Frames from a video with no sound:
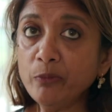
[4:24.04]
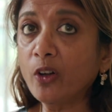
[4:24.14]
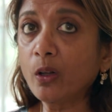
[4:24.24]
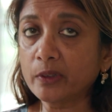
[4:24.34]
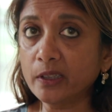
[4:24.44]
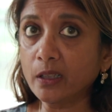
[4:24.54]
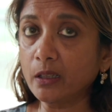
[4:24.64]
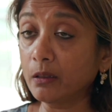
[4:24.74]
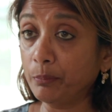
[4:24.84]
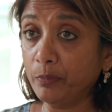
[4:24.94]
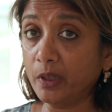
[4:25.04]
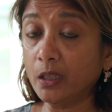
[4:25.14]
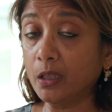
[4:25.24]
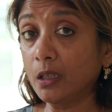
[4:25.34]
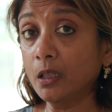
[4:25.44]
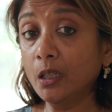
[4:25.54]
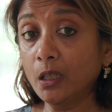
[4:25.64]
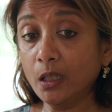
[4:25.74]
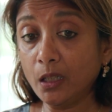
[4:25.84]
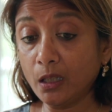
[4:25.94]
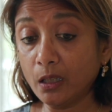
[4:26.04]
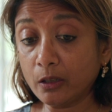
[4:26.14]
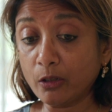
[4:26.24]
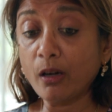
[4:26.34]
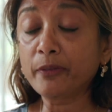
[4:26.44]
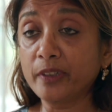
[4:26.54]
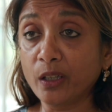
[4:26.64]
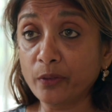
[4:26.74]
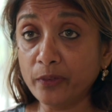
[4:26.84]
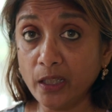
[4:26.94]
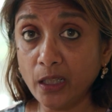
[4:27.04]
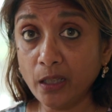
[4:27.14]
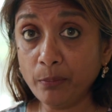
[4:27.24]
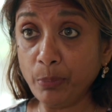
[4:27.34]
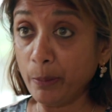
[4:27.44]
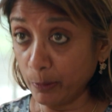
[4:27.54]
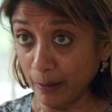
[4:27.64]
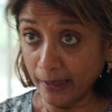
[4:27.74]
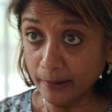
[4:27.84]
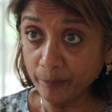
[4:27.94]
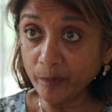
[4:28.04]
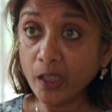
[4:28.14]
involved in the crafting of the people plan.